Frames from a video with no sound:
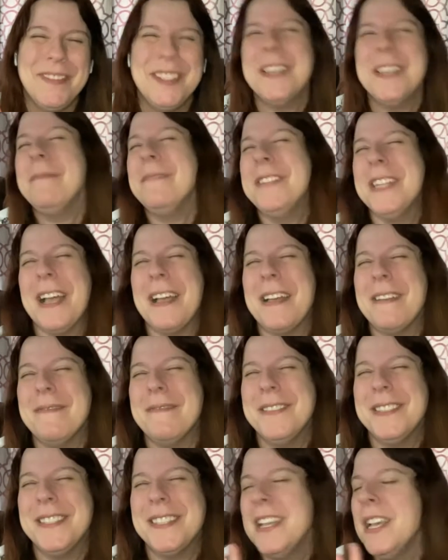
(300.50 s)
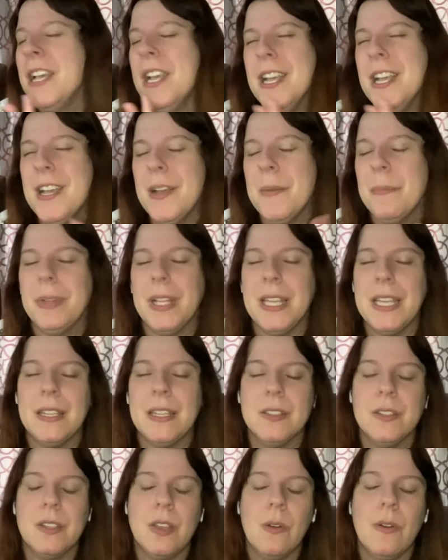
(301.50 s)
sometimes
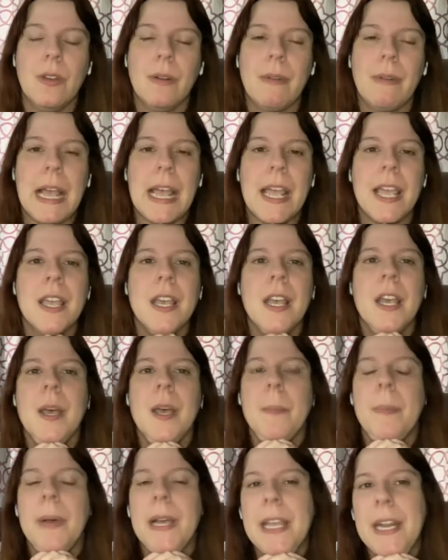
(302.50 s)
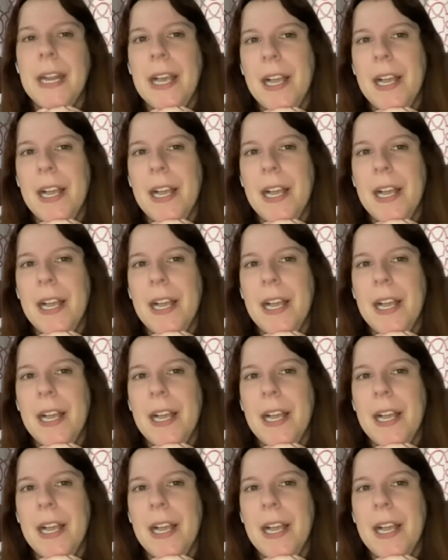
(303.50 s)
plans go awry. But